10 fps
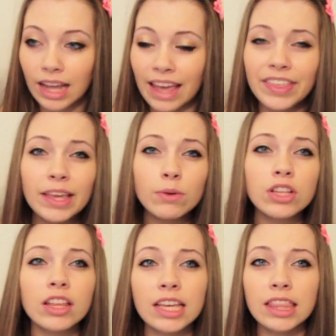I think it
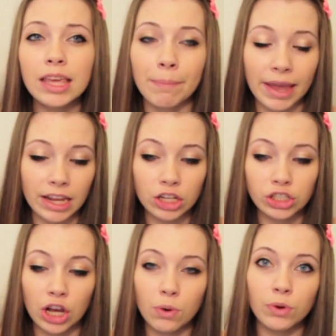was on like the Amanda
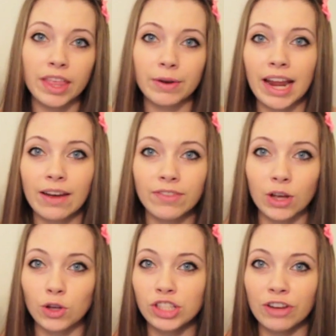Show where they would have
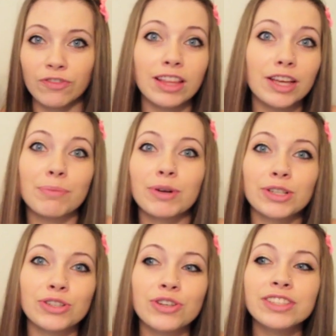like different like
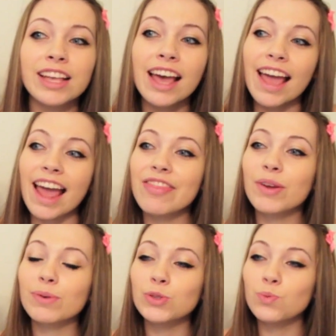commercials, and
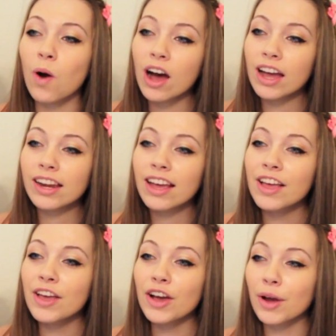there was one
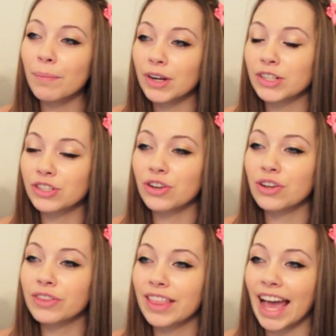
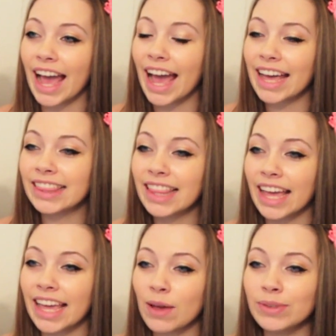commercial that had
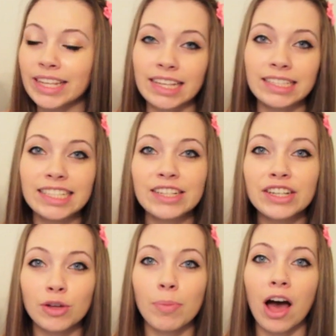like, it was like a
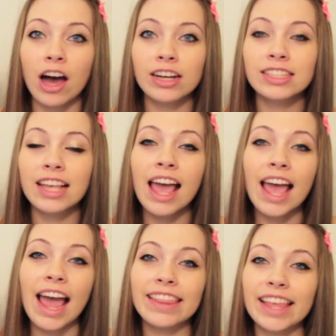cereal box,
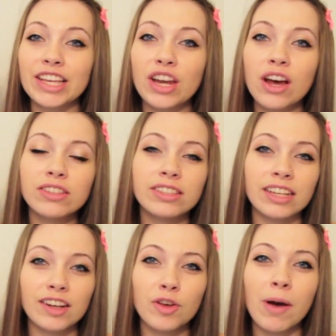and like you know how
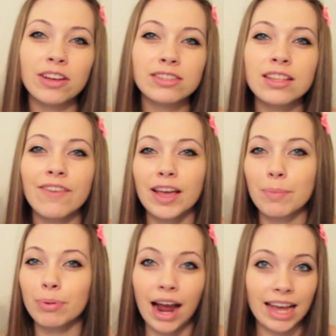cereal boxes have
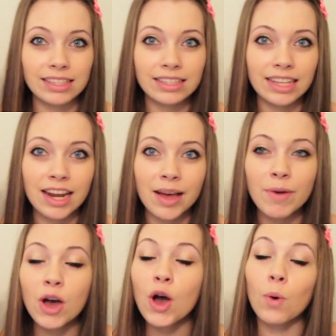like prizes in them?
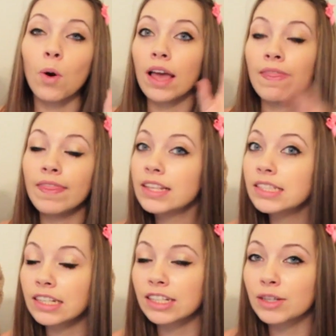Well, in this
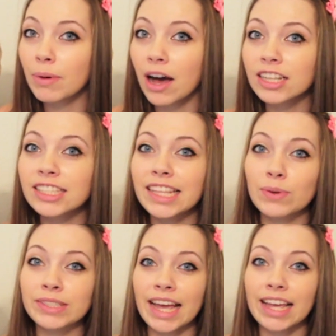cereal box
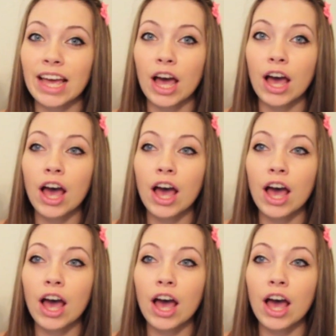there was like